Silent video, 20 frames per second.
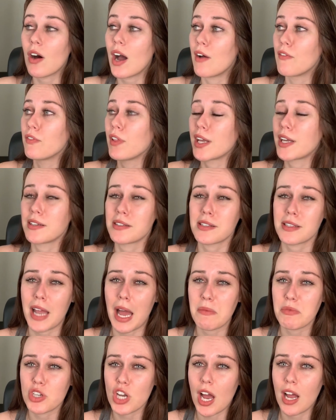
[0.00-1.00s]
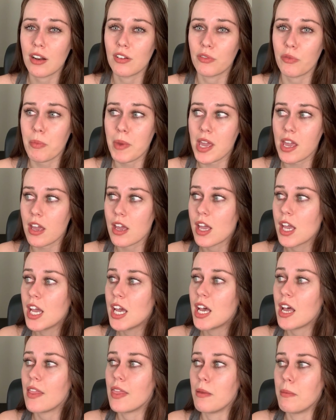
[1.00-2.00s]
I have like a Snapchat of me
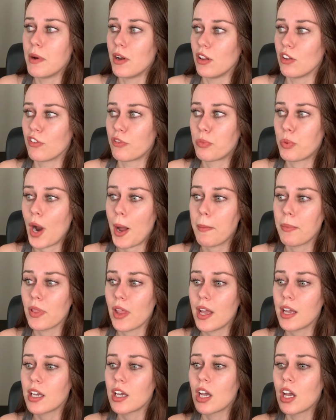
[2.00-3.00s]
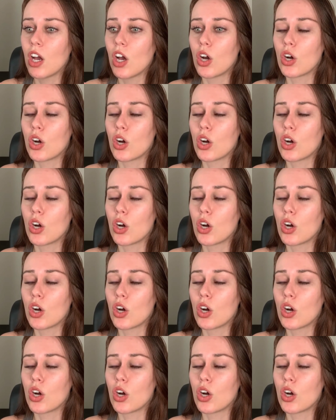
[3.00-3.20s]
in the middle of prep like